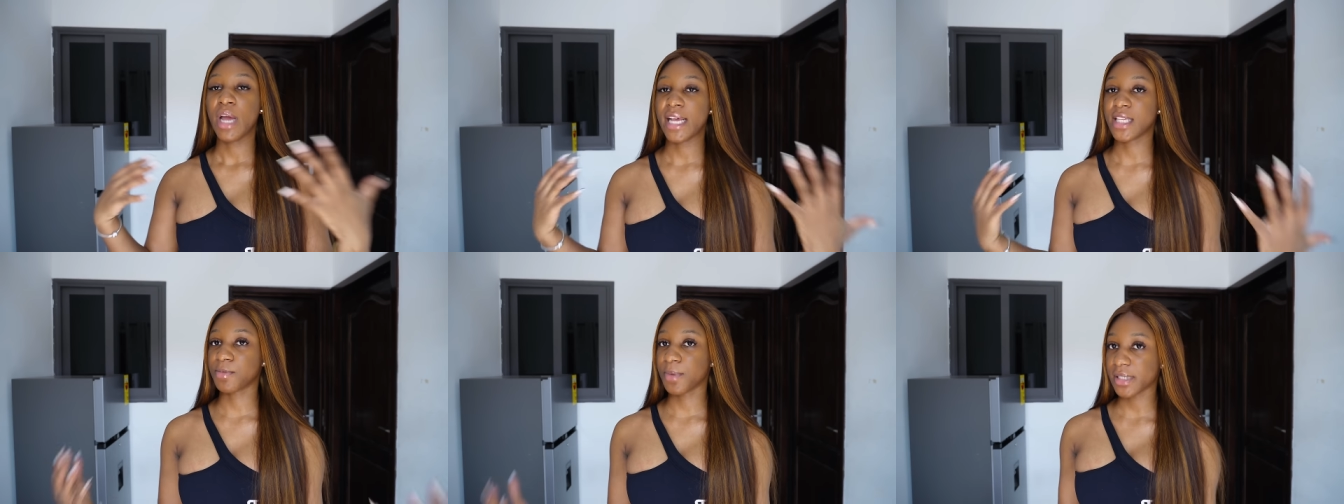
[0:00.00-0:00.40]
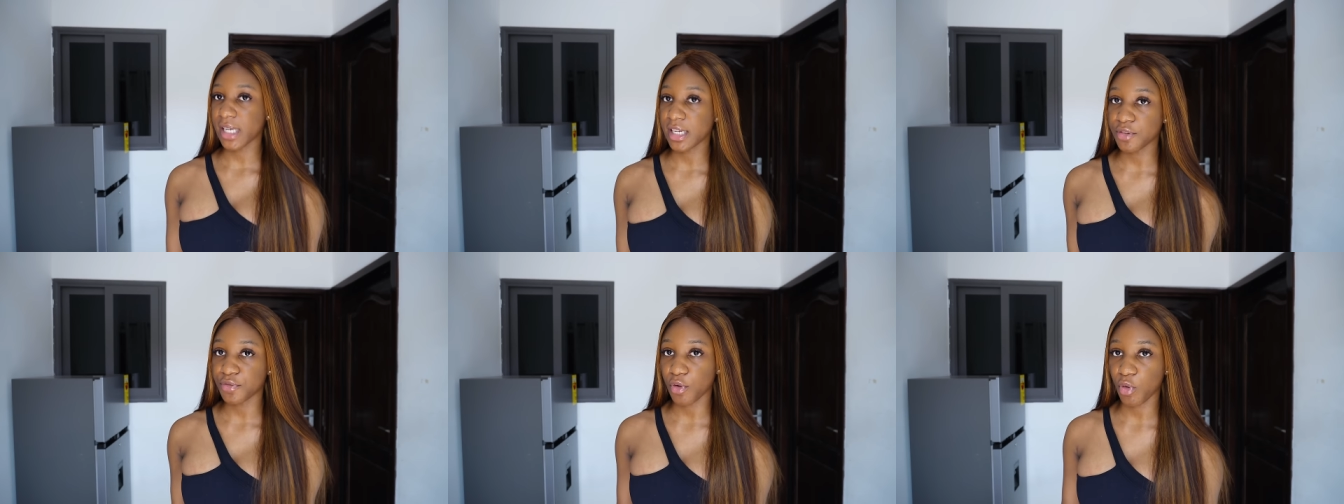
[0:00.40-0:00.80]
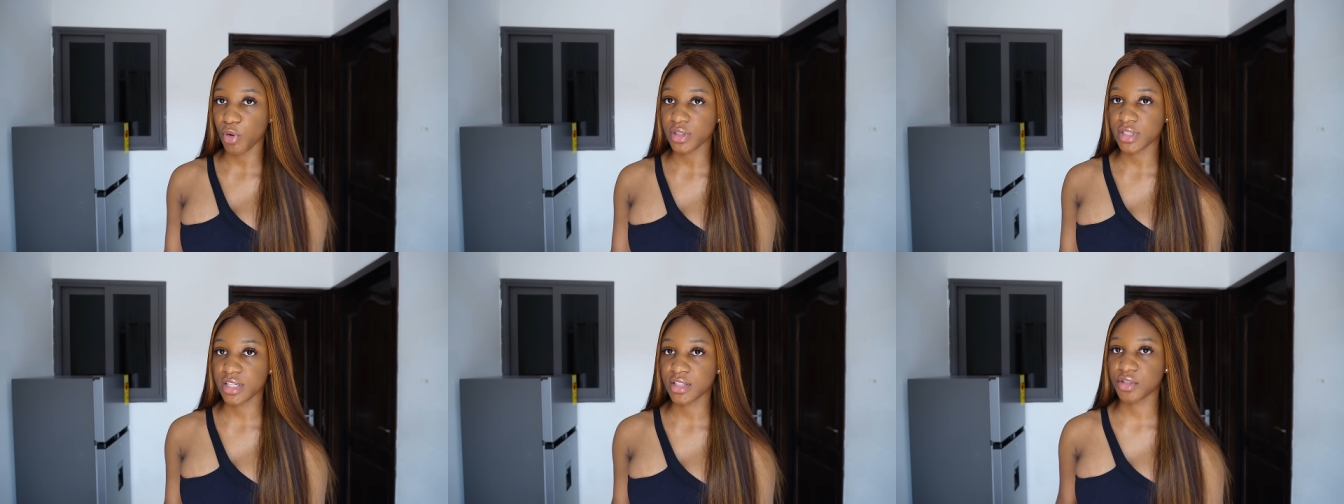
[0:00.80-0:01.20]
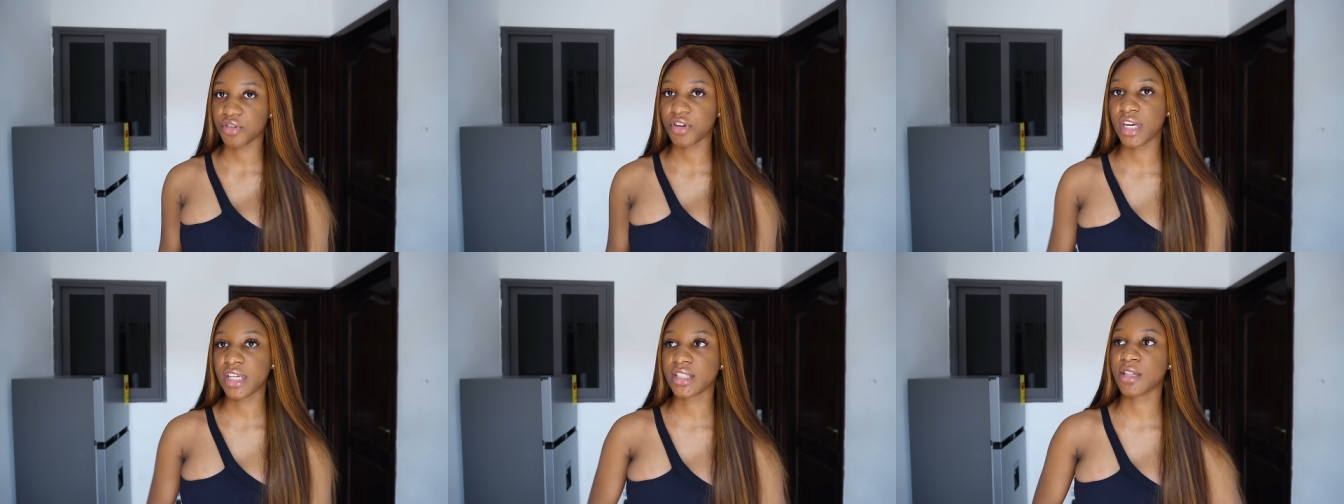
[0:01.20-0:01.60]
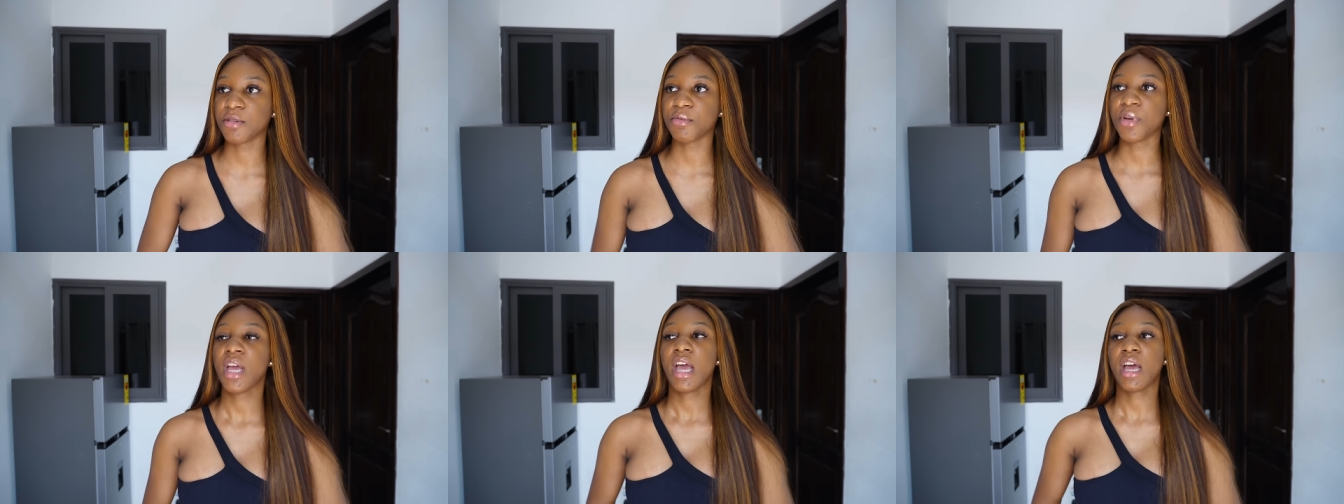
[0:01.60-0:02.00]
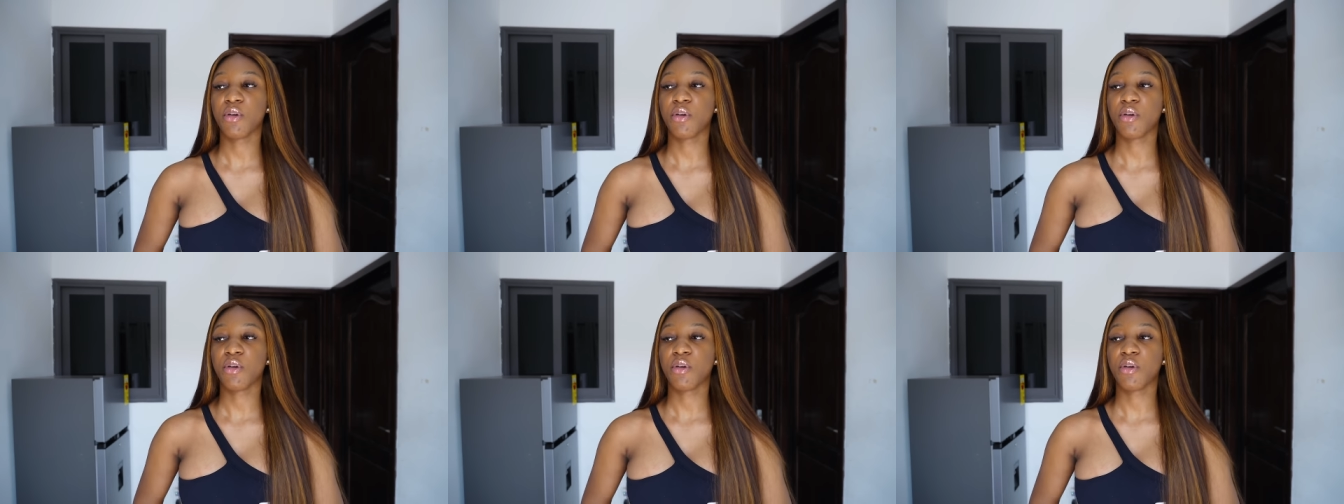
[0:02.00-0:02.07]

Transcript: especially for content creation